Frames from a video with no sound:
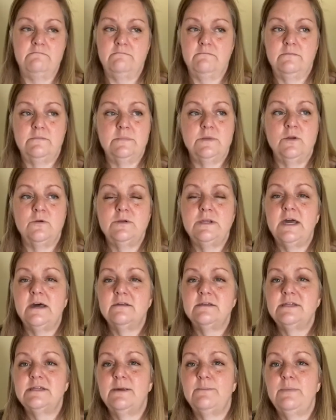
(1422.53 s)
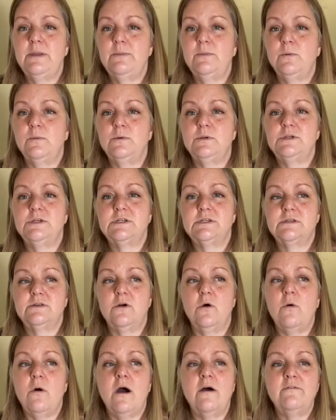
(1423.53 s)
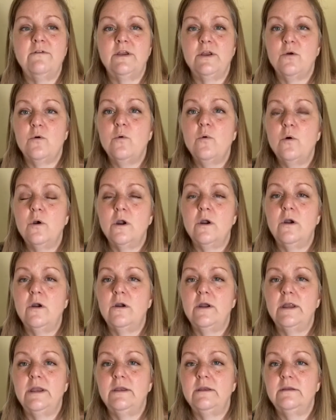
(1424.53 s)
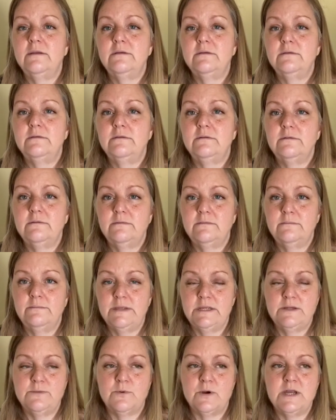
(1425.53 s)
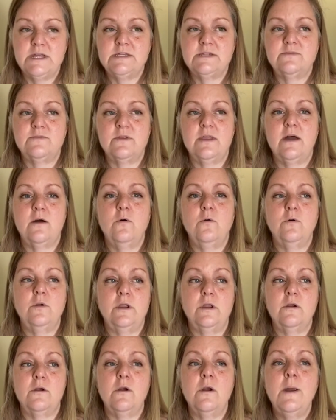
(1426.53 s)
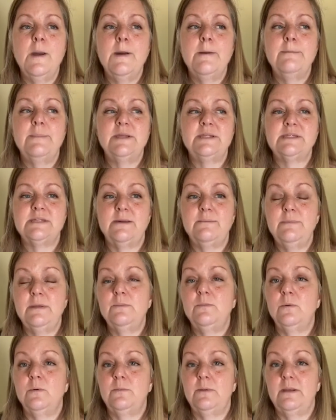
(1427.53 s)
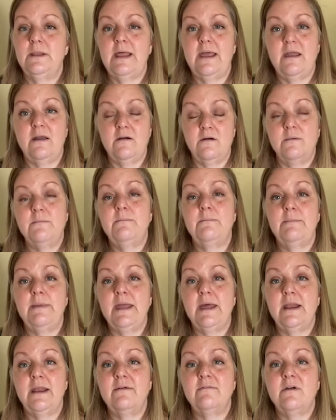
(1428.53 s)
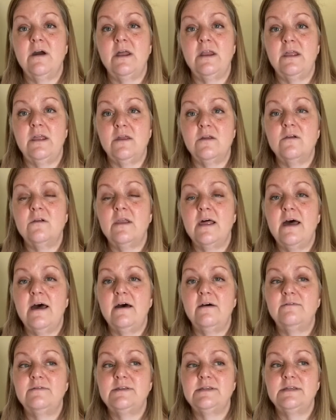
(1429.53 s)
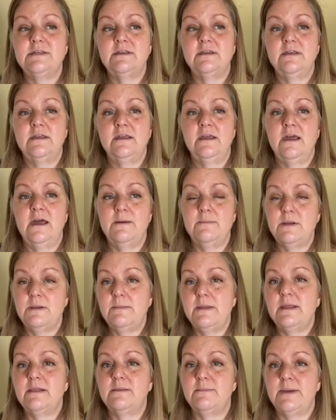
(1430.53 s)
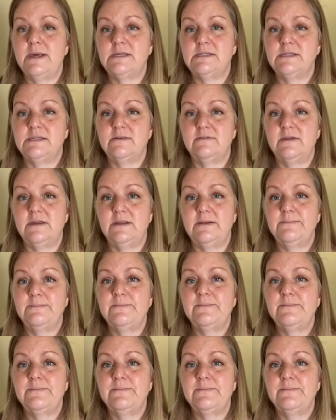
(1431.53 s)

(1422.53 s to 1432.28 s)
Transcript: No doubt some people would just go off in a corner and be depressed for that whole year, but some people will be like, oh man, I've got a year left, I'm going to make the best of it.